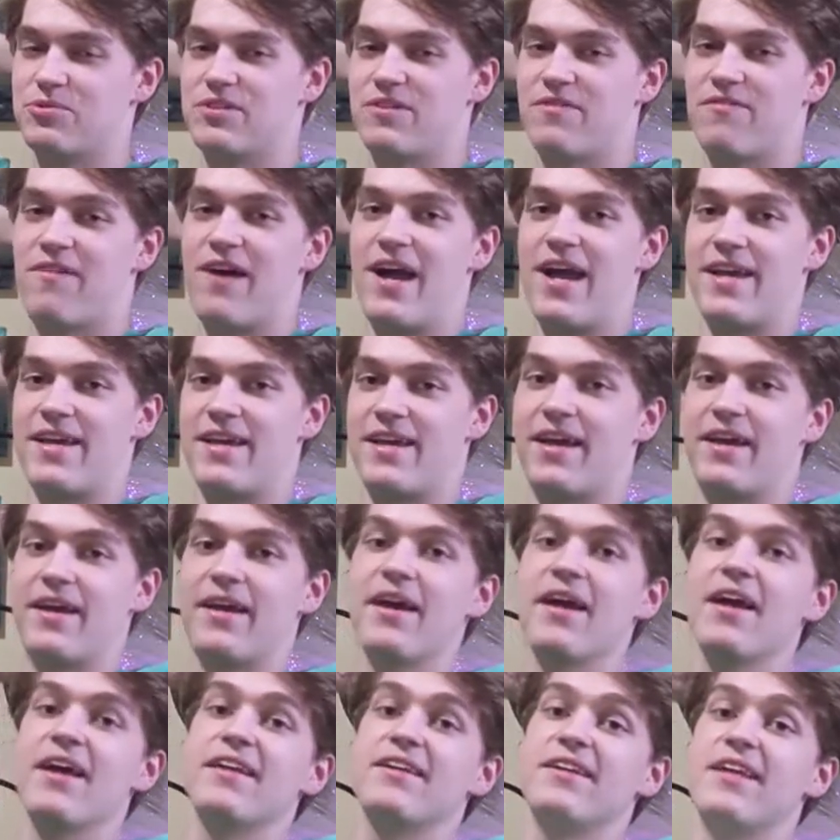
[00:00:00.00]
was a Viking
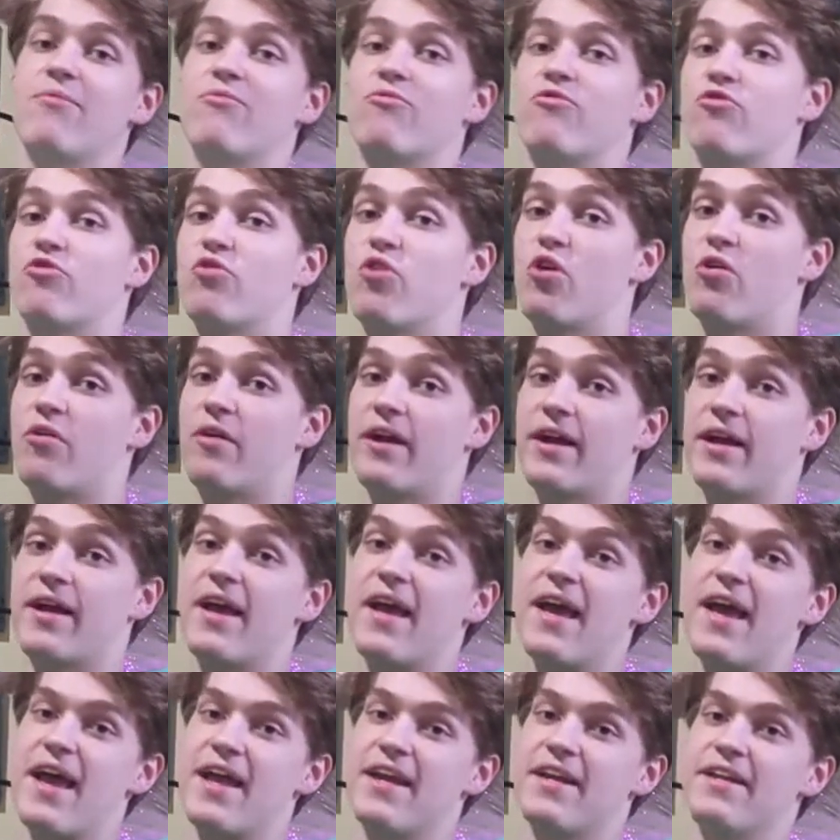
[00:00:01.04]
named
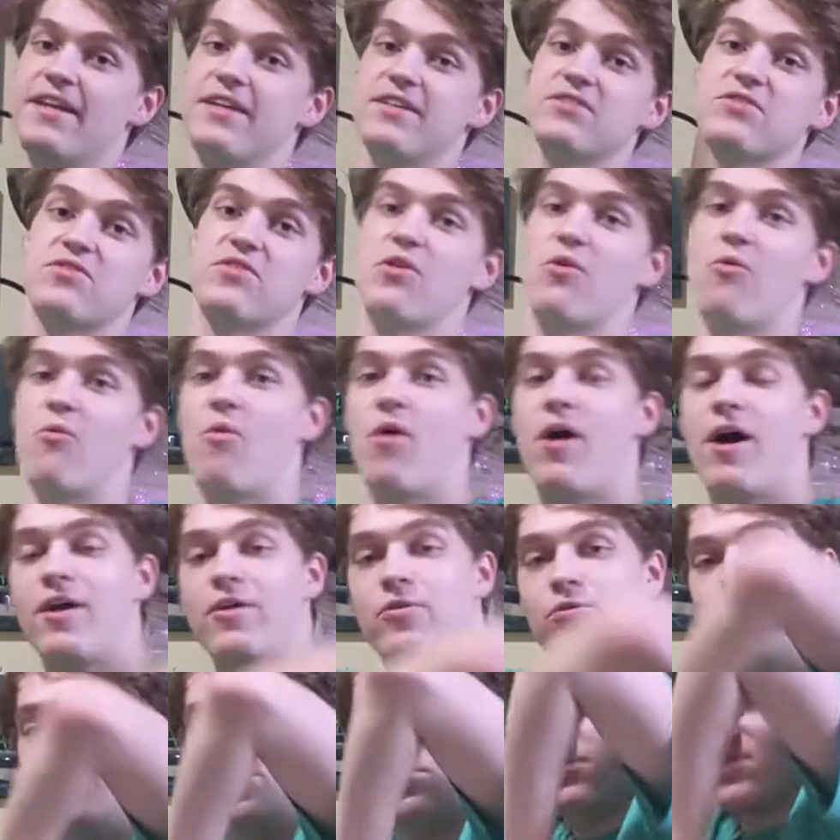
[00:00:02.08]
Rurik. And he's the
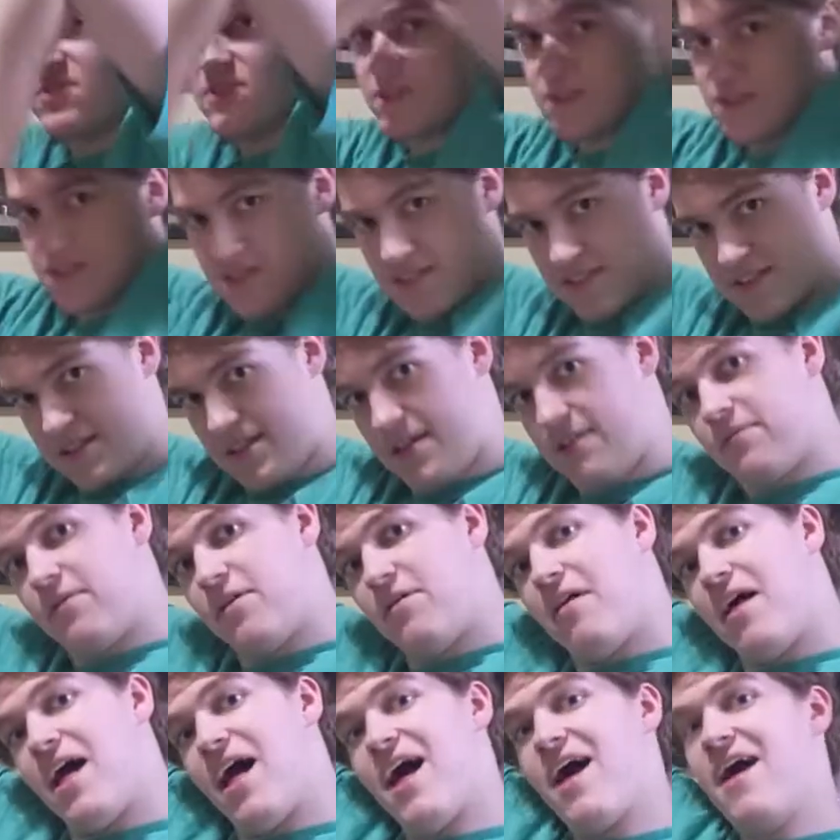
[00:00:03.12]
one who
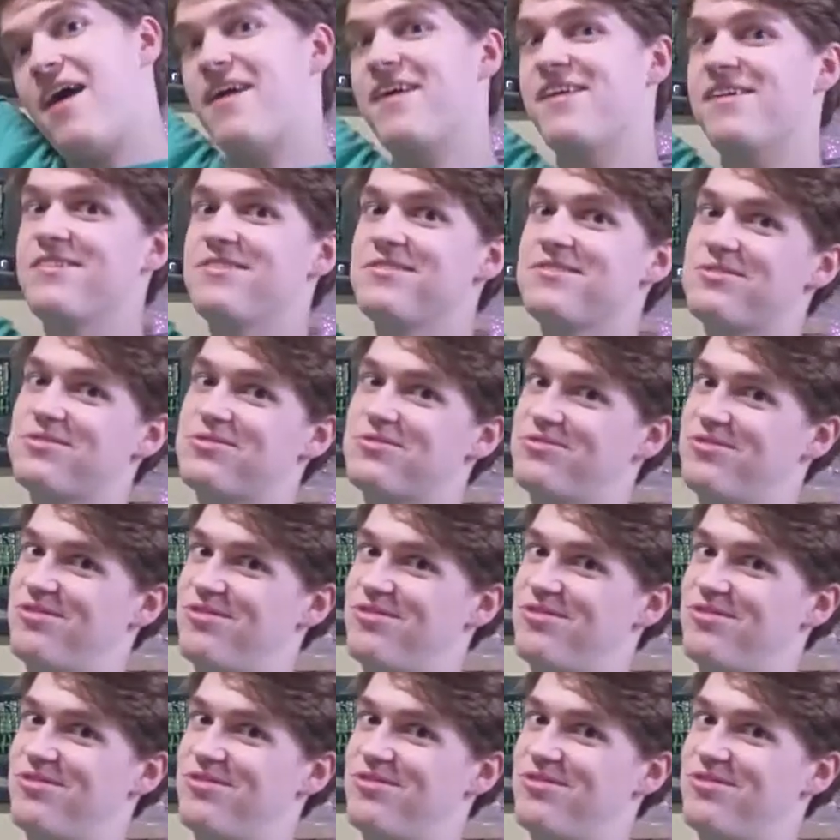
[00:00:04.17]
civilized